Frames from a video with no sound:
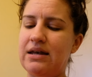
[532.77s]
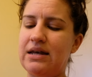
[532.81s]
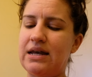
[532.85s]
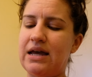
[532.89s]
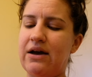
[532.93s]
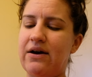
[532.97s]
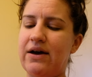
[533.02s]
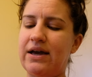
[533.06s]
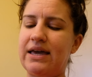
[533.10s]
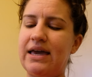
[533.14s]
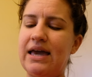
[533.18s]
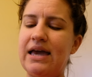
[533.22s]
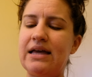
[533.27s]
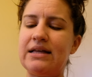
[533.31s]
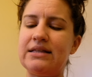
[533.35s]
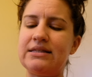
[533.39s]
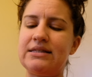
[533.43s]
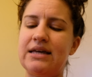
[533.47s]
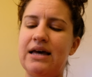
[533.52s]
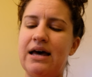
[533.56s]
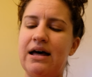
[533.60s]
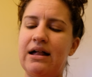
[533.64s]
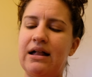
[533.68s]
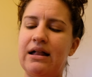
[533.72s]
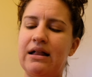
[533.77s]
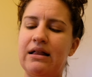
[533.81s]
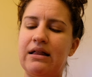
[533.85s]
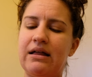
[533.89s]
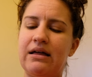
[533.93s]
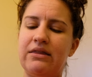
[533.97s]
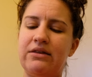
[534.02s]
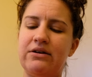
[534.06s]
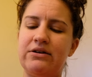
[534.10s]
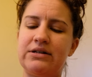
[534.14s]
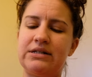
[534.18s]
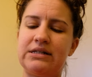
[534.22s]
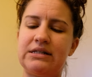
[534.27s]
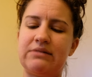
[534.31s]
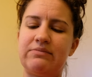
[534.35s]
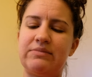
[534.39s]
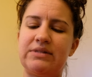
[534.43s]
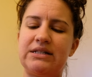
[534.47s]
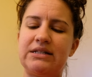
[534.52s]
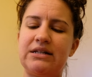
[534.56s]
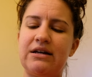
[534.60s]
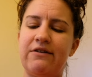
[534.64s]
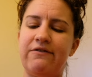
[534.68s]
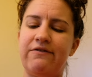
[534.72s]
Now I can't tell, there's some
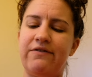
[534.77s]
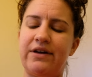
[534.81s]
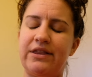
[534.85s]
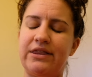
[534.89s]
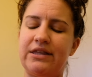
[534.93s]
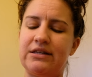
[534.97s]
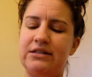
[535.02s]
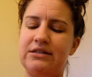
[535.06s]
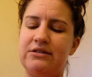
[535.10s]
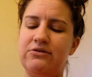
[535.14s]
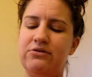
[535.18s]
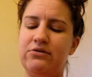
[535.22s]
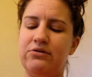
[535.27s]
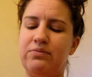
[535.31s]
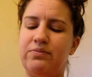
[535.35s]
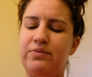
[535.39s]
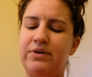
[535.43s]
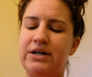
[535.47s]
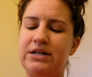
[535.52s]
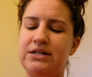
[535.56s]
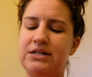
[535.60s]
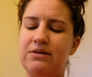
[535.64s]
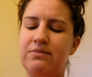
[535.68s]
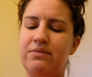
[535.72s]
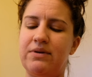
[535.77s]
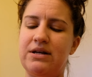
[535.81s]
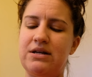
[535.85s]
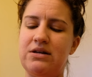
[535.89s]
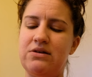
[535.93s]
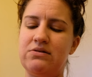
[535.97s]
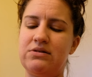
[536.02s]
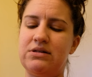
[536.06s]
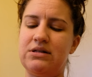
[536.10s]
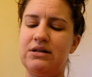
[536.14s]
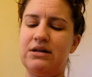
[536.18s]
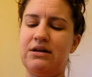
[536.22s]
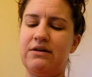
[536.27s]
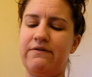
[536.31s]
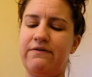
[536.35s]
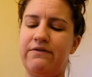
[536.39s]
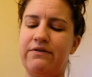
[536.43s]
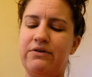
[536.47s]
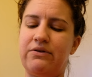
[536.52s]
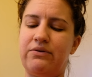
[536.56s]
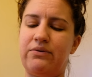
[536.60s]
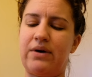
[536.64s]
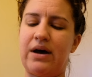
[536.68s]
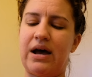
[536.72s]
stuff on this toothbrush, I've been using it
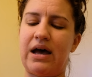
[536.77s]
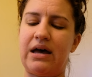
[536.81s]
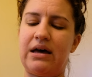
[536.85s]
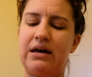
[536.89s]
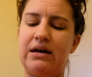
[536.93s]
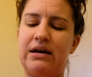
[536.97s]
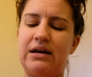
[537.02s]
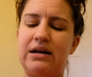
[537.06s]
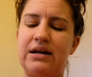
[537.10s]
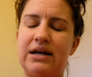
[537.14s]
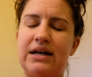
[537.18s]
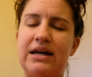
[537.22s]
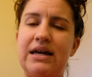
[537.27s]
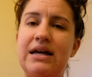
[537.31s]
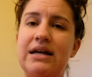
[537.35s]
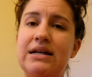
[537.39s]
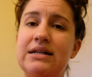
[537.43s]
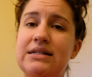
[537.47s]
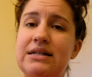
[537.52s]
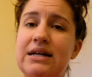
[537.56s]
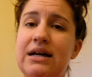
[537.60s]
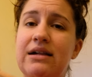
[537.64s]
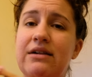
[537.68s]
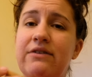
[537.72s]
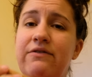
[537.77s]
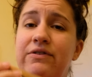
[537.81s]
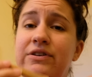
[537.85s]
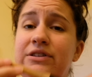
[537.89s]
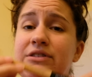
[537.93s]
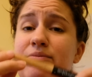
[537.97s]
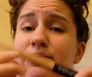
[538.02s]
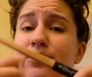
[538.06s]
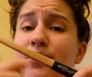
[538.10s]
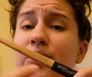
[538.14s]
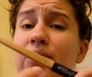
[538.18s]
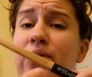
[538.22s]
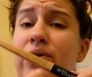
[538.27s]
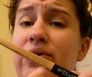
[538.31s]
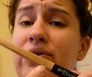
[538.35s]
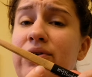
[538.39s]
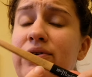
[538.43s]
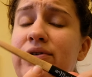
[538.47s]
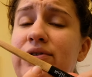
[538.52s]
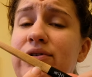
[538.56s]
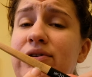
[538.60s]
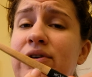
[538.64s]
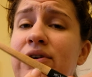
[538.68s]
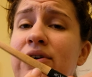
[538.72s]
for a while, and I can't tell if it's
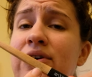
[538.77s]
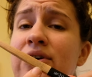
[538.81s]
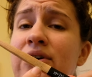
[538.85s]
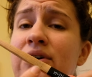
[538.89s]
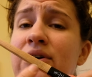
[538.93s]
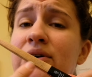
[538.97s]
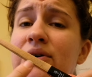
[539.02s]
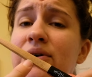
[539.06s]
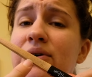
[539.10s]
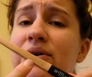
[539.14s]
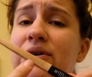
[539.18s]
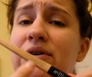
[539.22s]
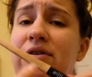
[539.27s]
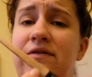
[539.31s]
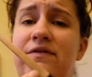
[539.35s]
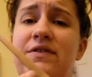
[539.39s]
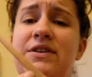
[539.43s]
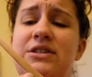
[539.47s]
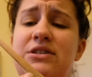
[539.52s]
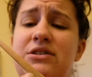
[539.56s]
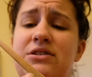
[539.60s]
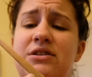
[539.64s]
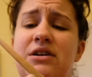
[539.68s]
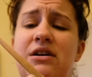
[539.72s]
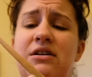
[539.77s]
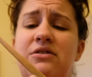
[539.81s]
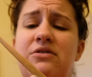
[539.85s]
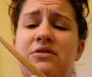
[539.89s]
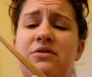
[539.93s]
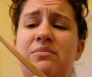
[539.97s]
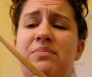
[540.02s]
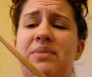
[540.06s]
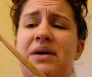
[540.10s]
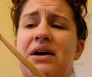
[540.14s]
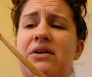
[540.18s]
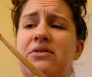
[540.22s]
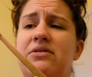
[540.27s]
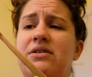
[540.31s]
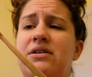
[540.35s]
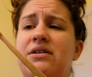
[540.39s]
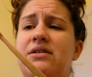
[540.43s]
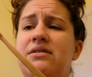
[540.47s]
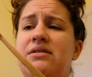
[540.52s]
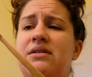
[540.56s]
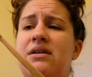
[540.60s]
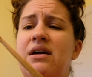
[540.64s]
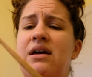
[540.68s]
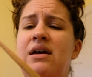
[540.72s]
mold or if it's charcoal powder.
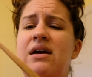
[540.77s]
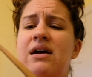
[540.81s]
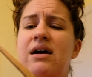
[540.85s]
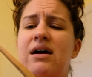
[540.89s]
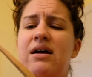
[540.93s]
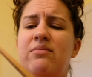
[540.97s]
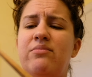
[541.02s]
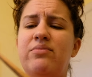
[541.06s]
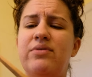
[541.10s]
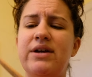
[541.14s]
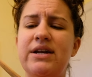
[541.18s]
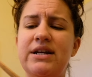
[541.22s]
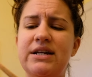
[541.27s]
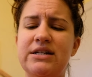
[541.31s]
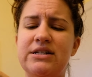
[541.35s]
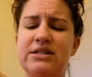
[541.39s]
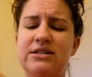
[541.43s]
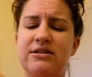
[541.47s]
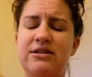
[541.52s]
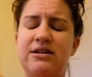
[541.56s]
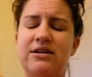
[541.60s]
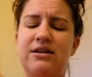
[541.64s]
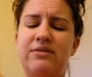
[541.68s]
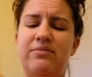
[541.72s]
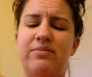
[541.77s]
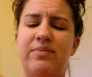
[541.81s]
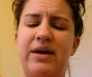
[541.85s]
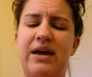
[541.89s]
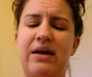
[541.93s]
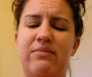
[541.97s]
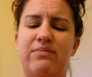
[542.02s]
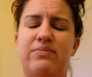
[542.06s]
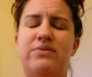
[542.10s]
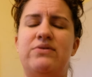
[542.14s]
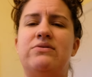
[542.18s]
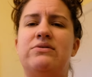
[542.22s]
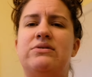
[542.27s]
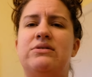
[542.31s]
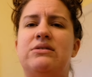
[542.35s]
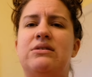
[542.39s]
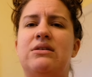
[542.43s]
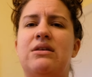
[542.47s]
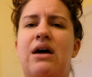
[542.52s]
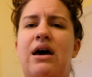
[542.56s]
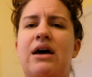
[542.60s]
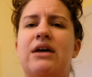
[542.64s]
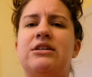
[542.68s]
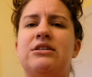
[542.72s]
I'm pretty sure bamboo's is
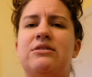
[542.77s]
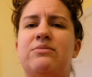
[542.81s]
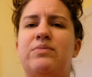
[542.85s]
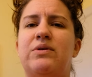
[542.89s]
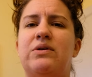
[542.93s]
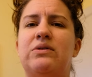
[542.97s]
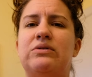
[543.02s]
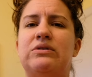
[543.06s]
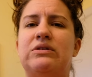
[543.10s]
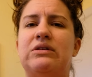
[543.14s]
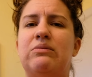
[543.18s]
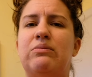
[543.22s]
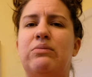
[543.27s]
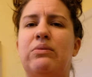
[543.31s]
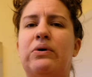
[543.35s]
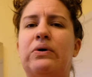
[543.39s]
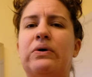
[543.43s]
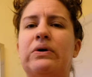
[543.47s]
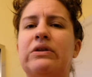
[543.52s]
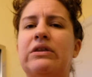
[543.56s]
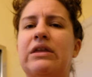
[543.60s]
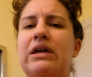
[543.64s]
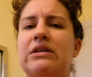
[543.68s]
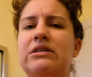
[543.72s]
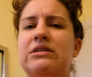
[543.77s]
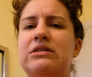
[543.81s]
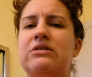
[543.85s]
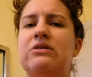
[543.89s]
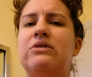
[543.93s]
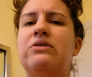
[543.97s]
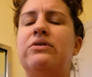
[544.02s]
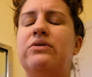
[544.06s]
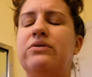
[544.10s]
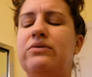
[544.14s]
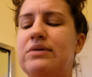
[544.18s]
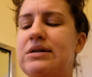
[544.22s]
not supposed to mold, that's the whole